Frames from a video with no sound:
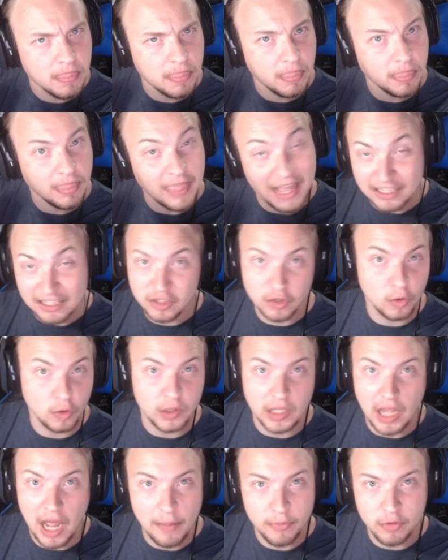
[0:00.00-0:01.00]
that's their
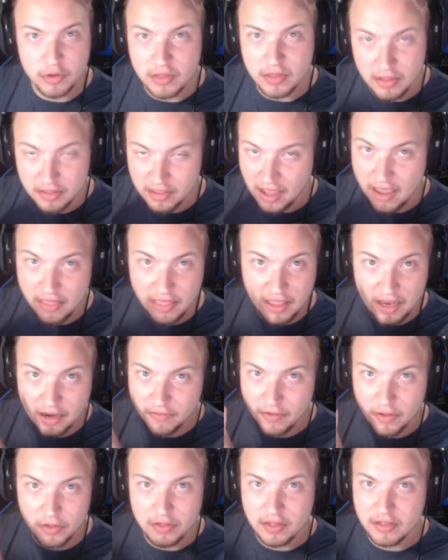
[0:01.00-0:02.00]
only option to stay in the
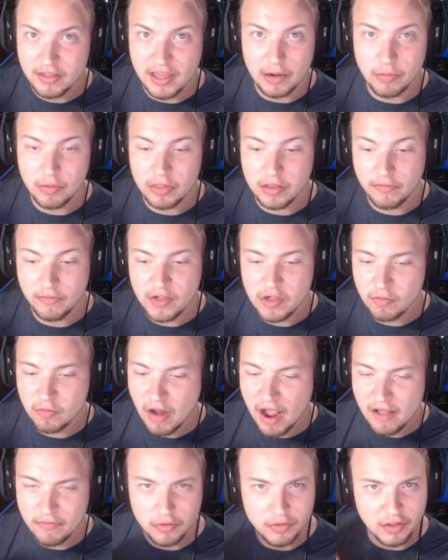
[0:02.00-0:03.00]
NFL is to sign with a division
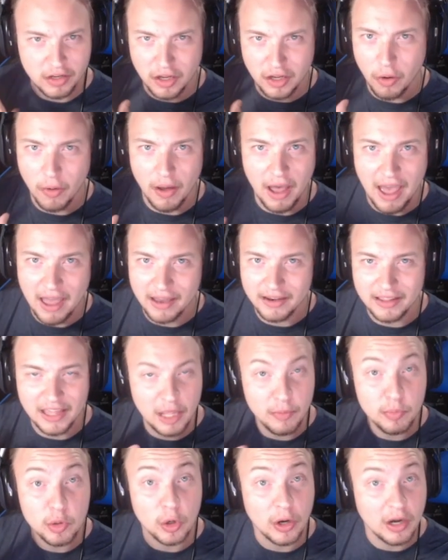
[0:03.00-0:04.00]
rival, then go ahead,
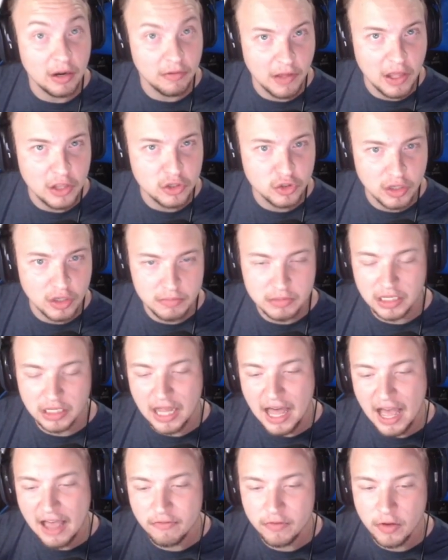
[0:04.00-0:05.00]
keep your NFL dreams
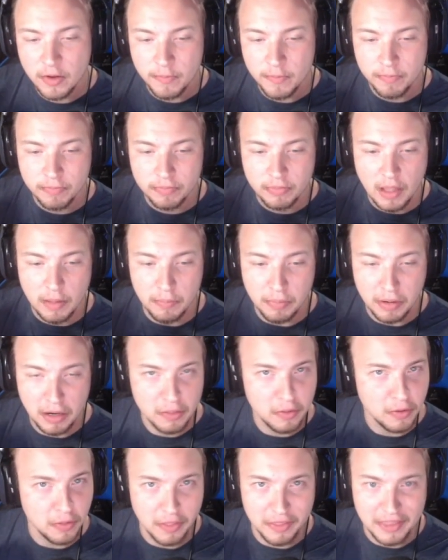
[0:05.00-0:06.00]
alive. But
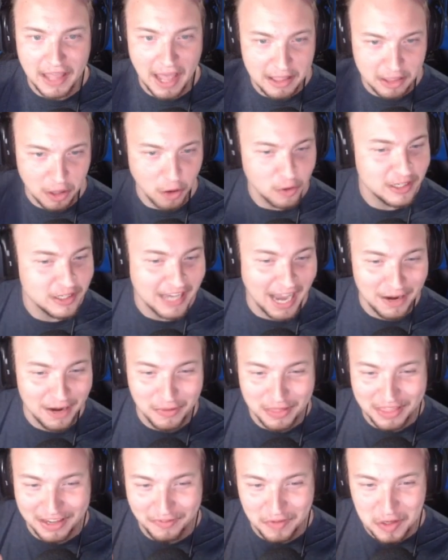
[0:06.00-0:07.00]
other than that, don't sign
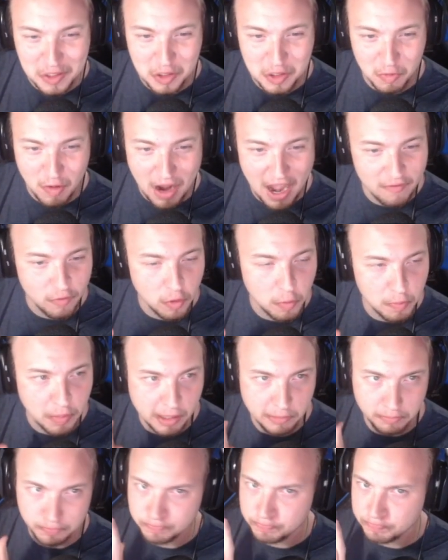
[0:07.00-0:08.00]
with the division rival.
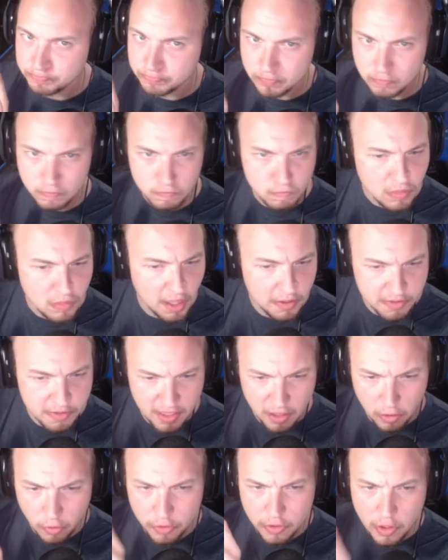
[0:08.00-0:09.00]
But
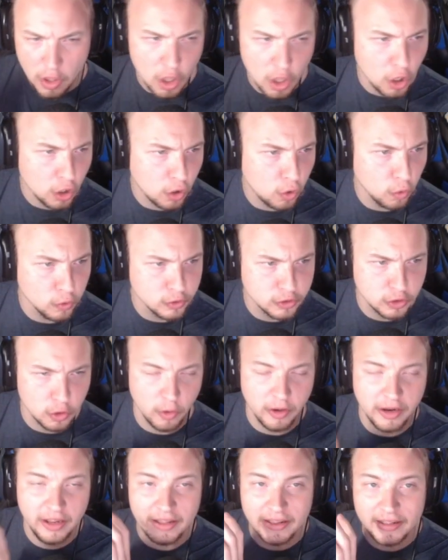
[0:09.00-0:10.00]
Sills, cool
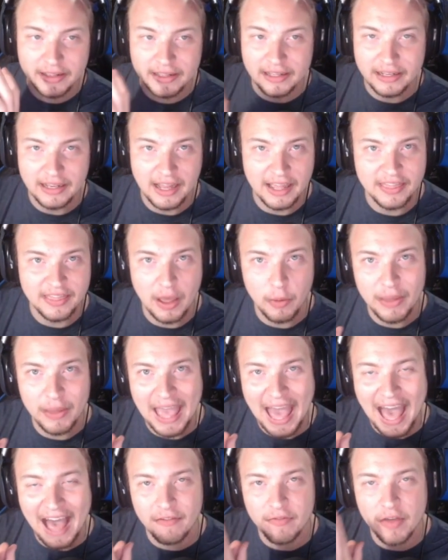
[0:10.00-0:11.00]
story. Like that we
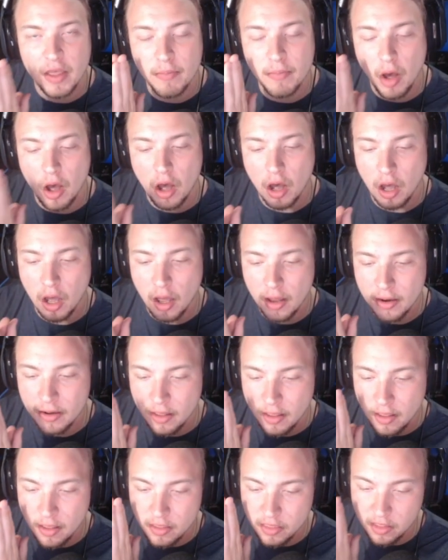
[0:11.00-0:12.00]
have him on
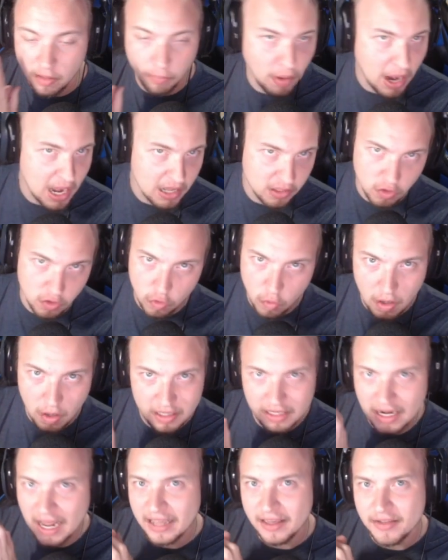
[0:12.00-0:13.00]
the practice squad,
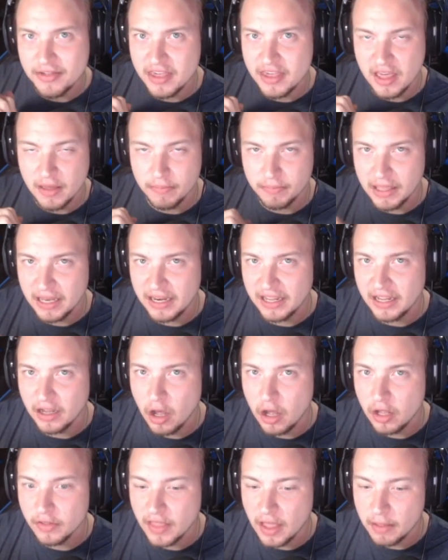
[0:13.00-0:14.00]
and I could see him getting
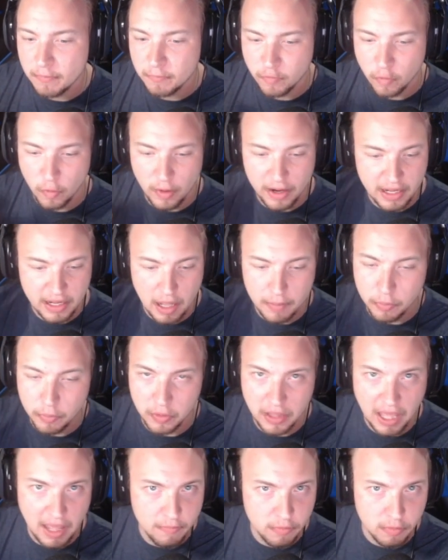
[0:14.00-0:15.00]
called up for a couple
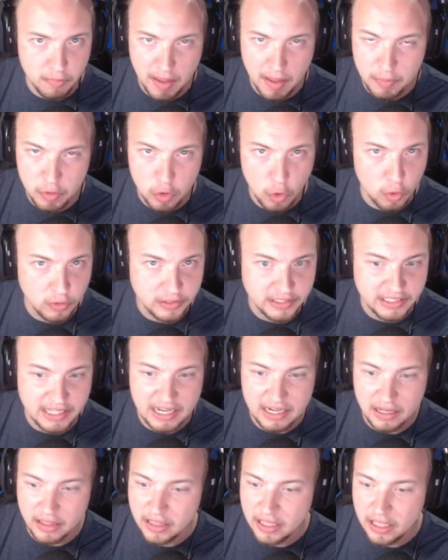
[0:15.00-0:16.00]
games maybe towards the
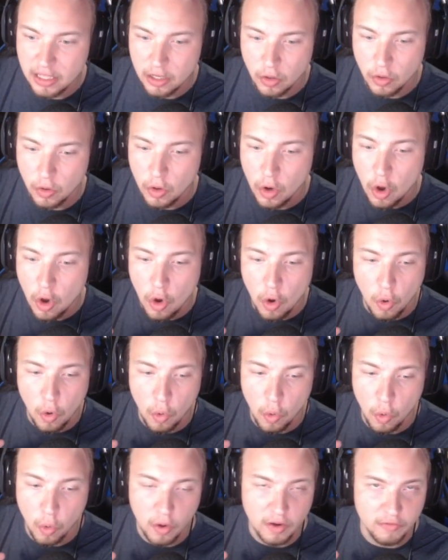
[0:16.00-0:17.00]
end of the year,
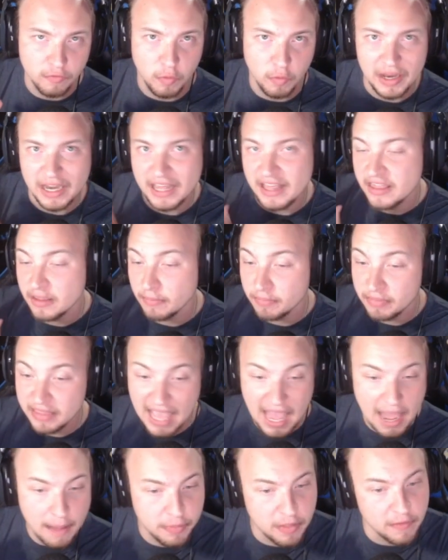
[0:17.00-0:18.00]
or if we need some
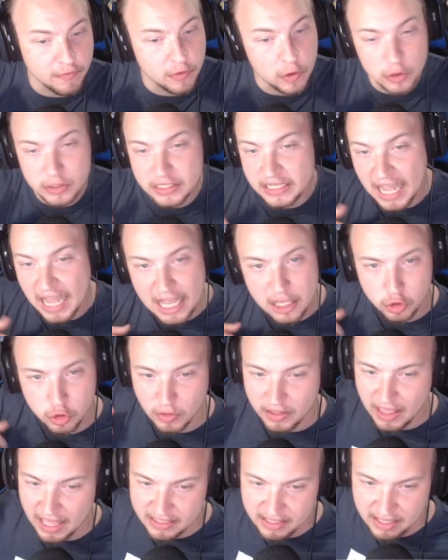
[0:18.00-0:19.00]
depth, if there's an injury
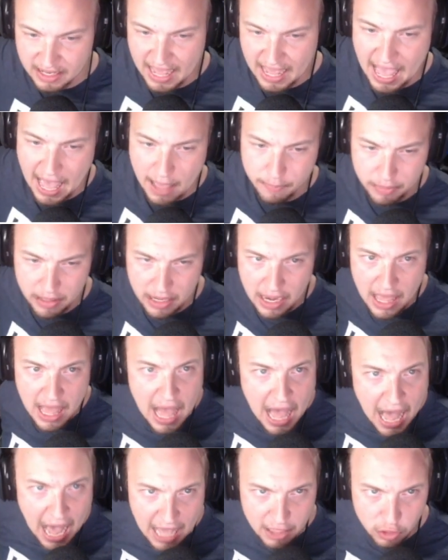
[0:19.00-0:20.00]
that's going to happen.
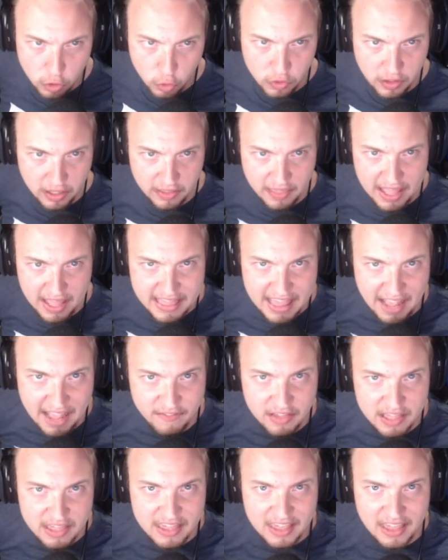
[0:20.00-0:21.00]
I do think that
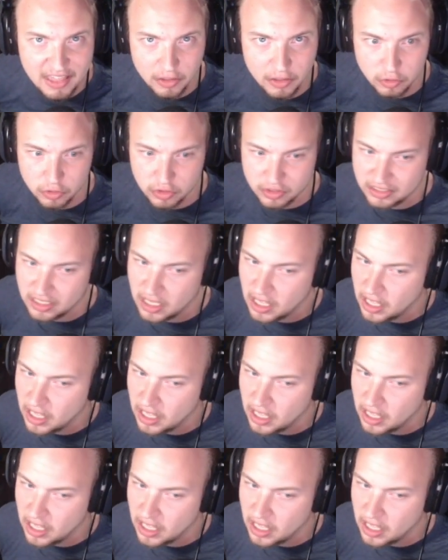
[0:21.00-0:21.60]
David Sills